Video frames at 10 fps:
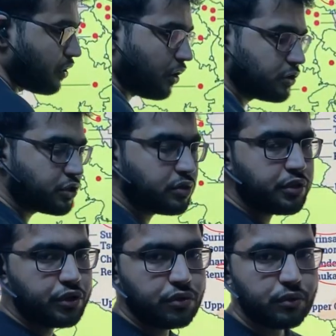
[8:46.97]
also
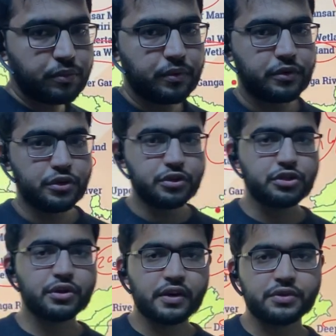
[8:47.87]
you
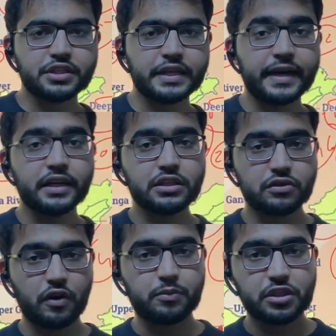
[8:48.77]
should have this tendency
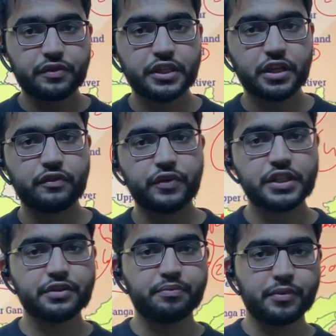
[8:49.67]
of observation,
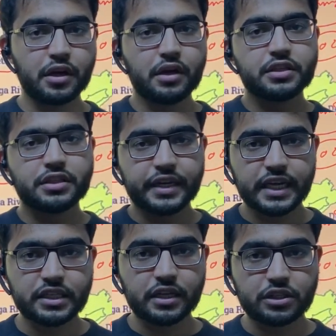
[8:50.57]
which
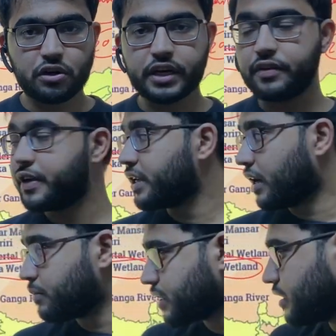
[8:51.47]
state does not have any
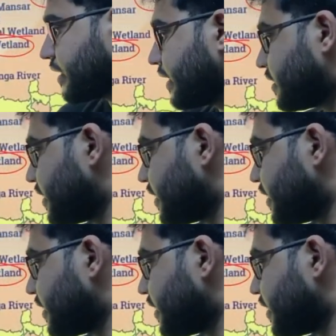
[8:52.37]
Ramsar sites.